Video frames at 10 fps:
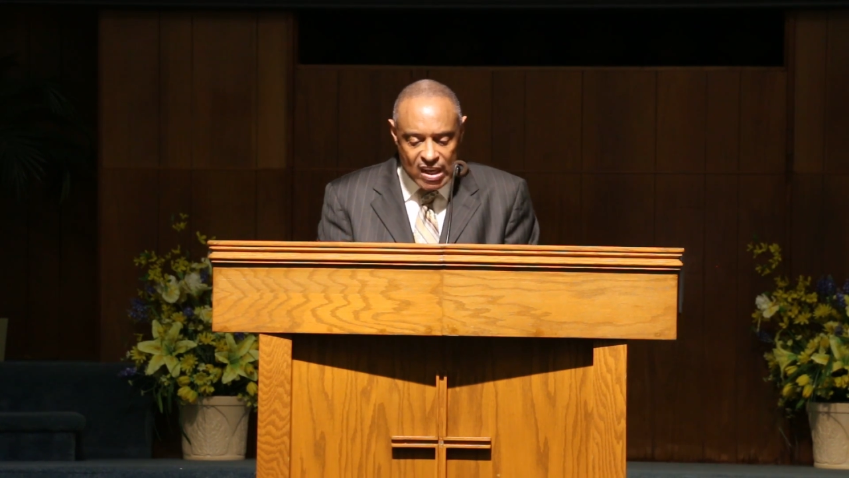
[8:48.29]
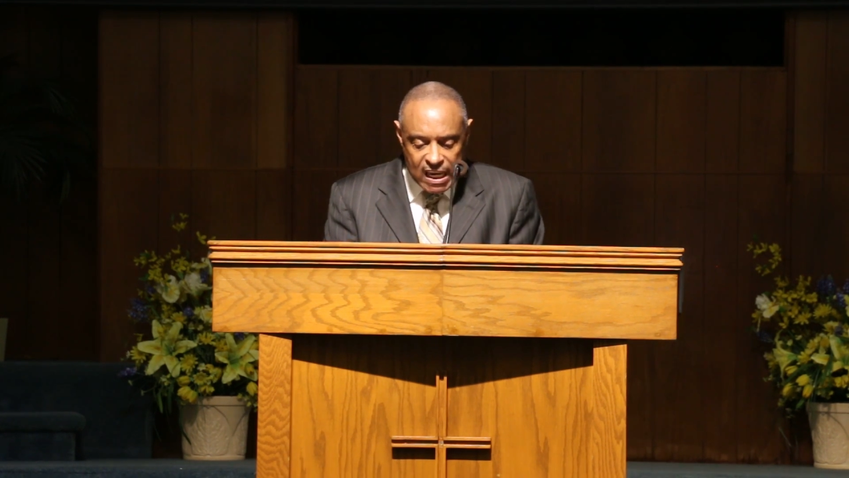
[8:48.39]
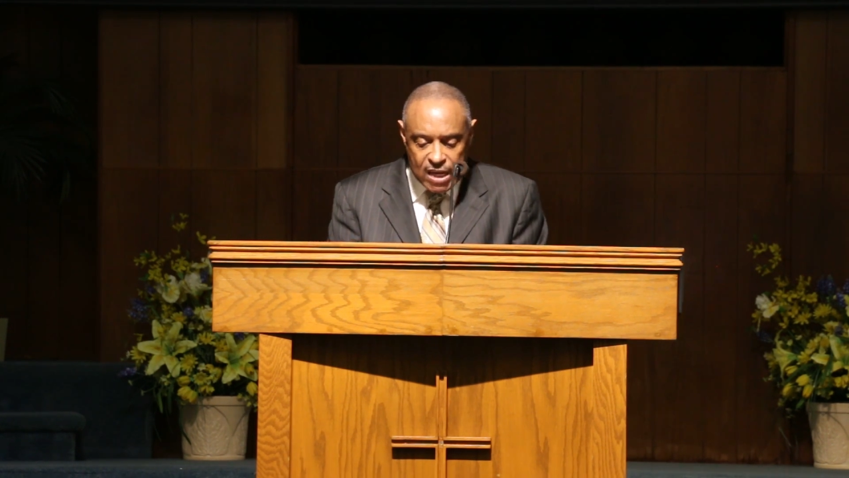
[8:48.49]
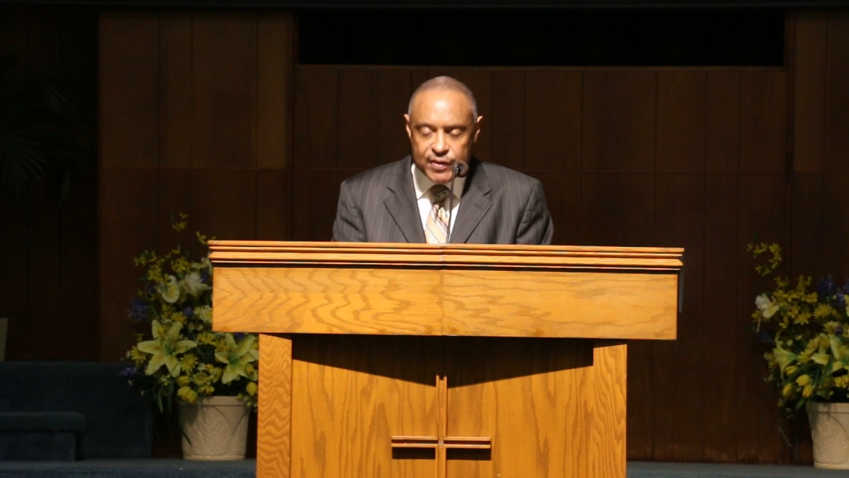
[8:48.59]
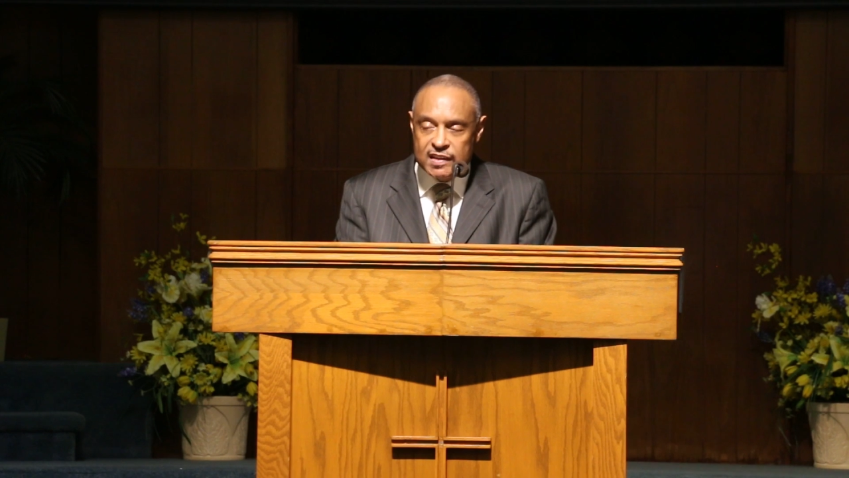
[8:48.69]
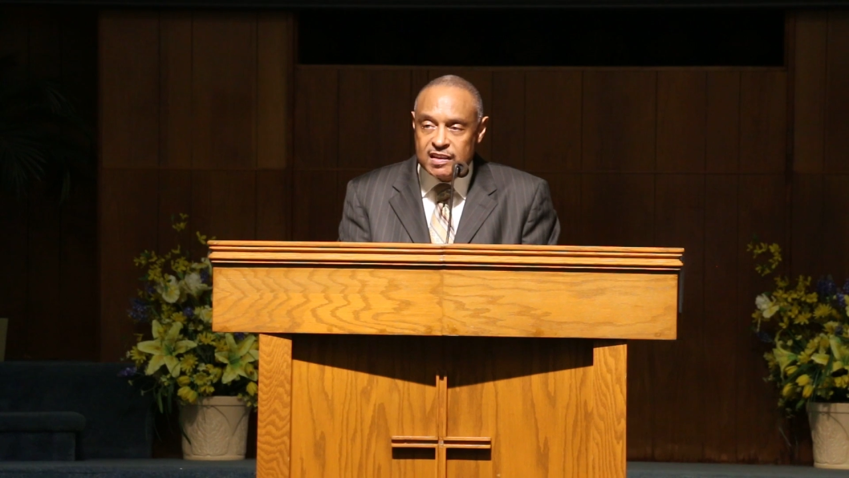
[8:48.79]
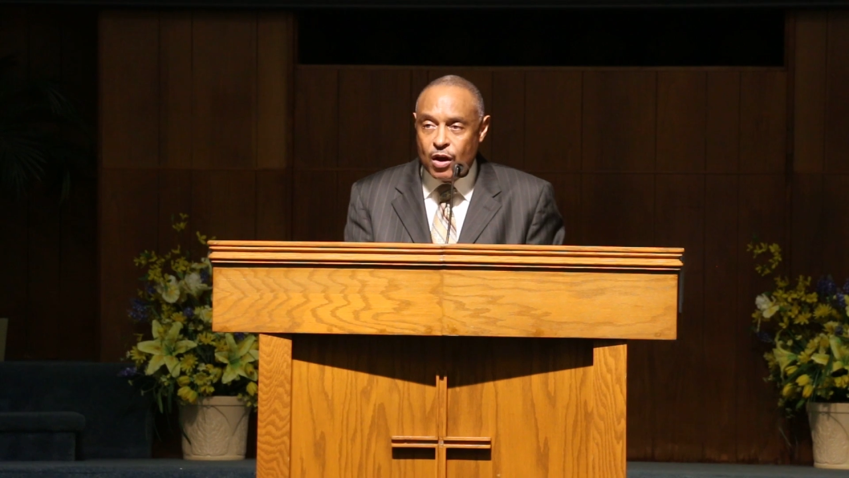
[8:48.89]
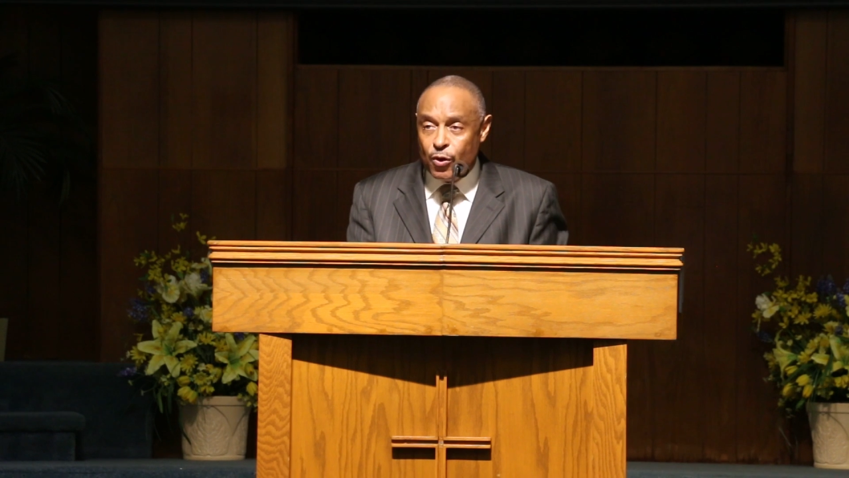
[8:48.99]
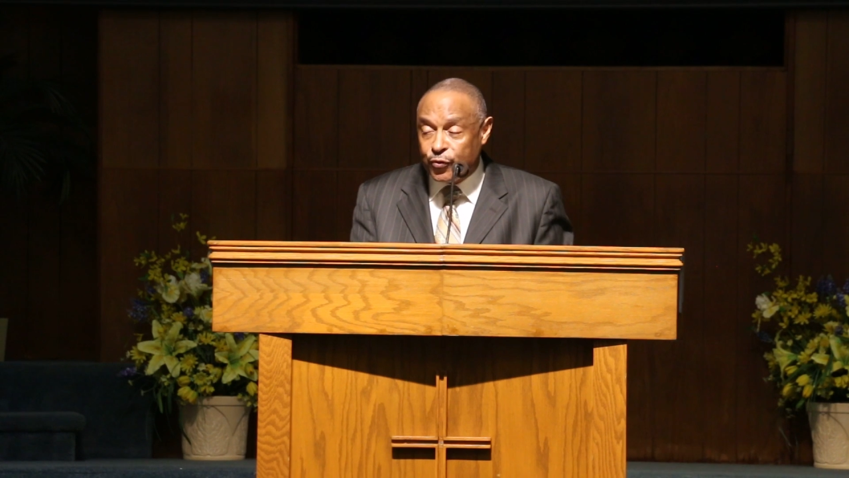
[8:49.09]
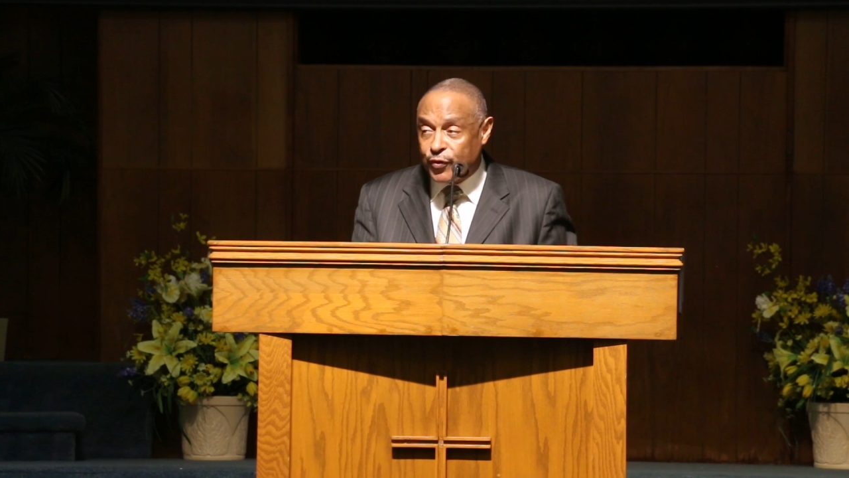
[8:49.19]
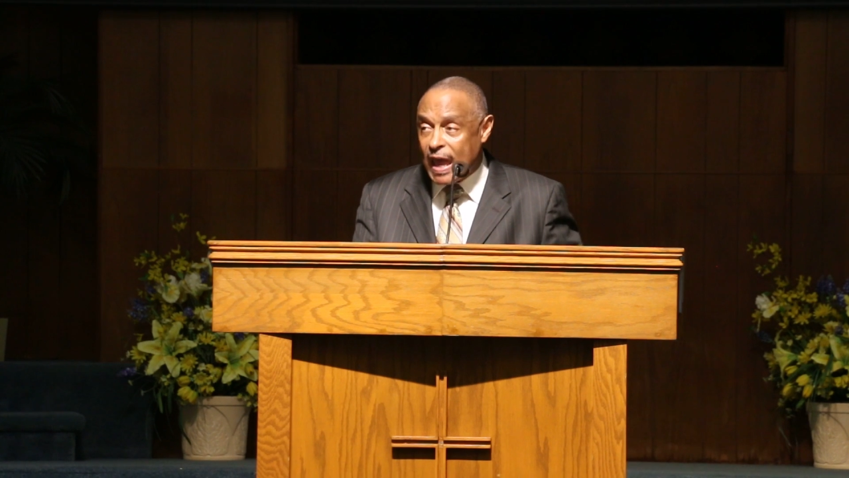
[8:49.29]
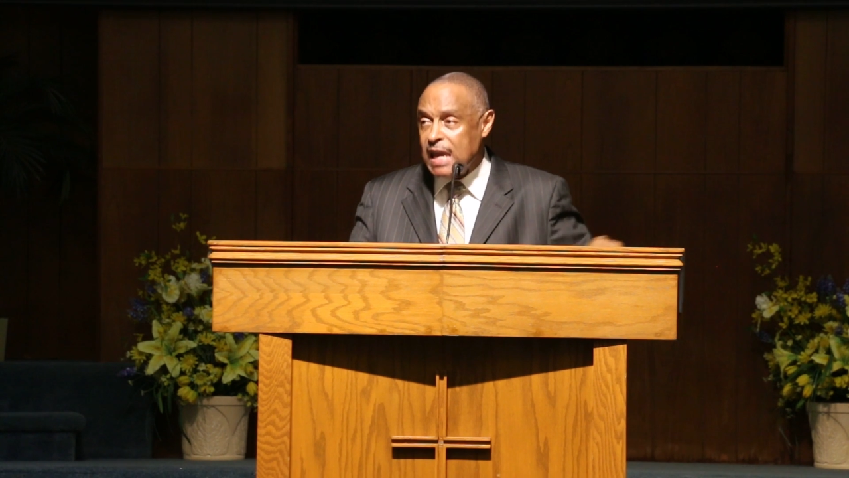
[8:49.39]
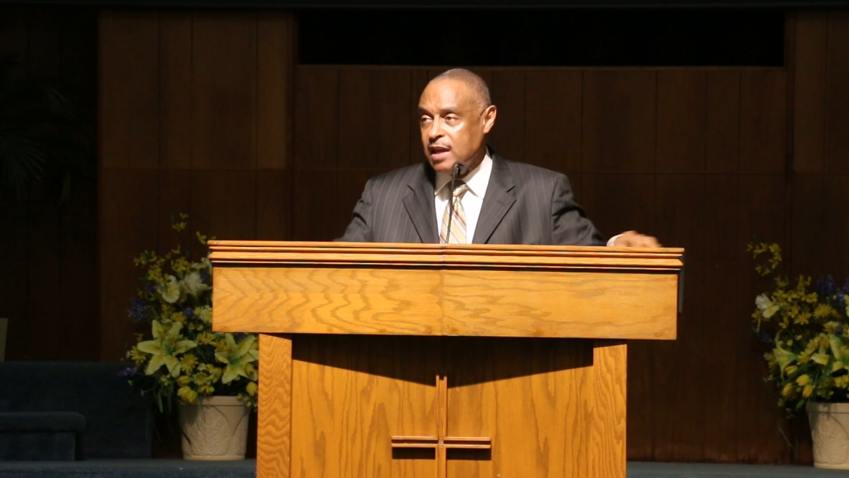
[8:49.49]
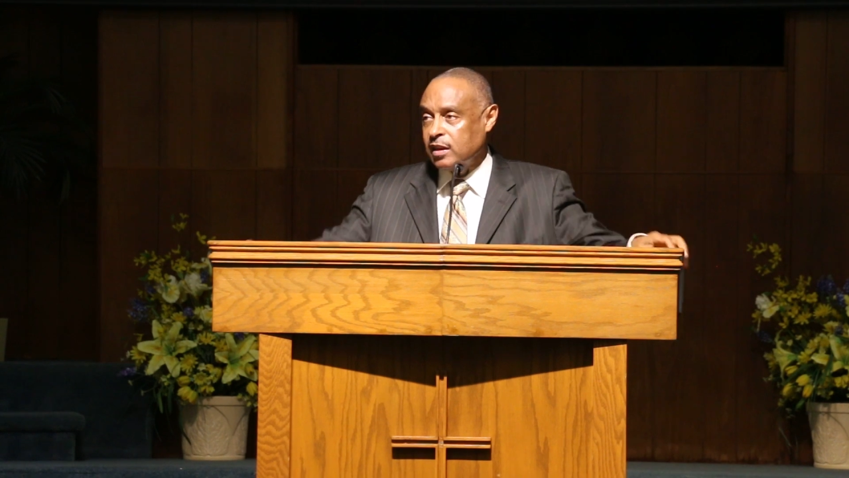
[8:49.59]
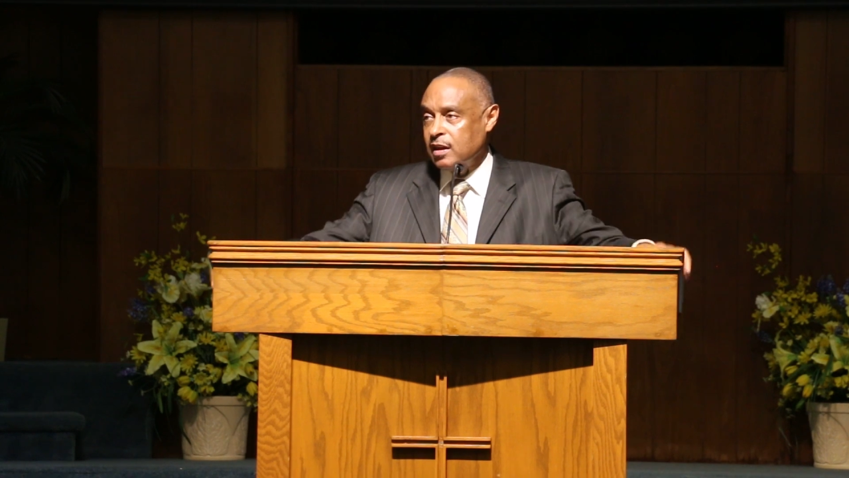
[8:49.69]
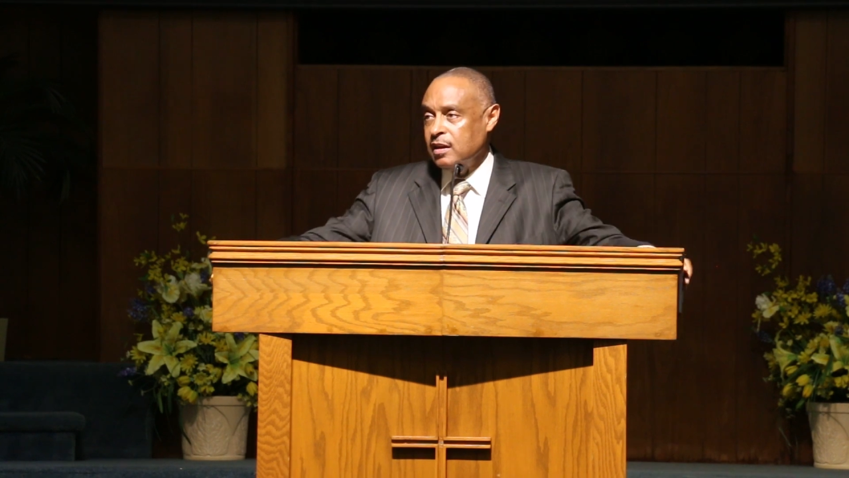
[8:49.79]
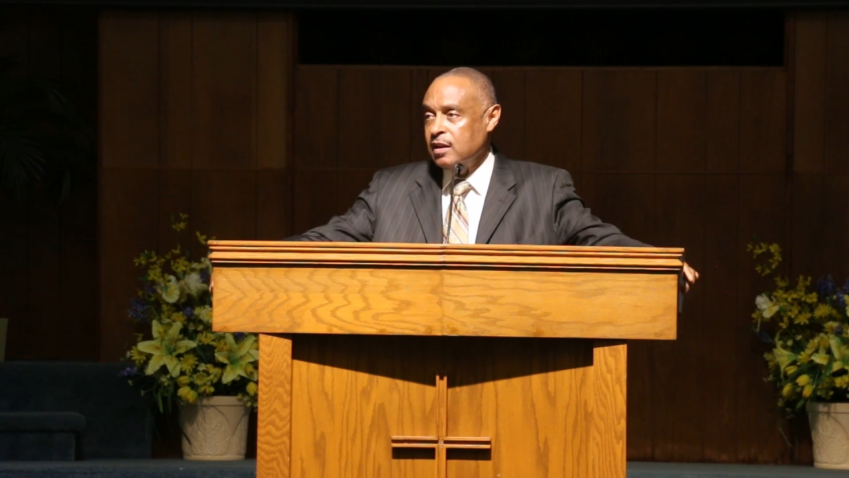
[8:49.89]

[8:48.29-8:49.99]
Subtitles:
even so faith,